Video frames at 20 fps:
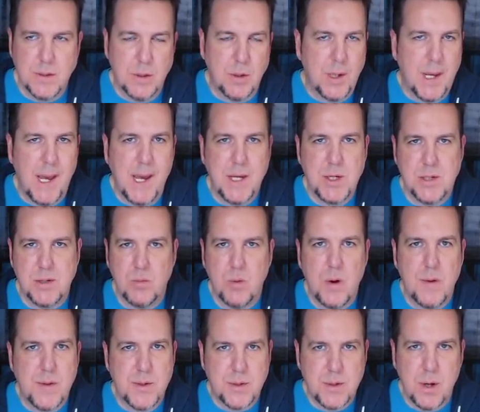location
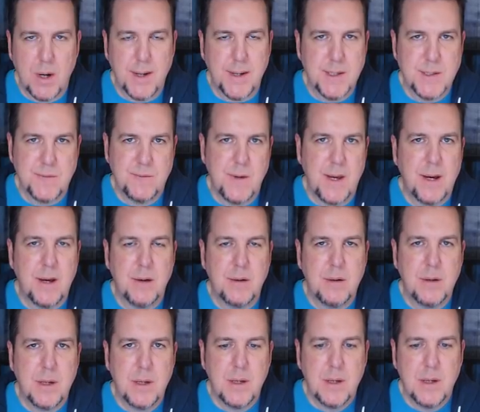where the truck is found.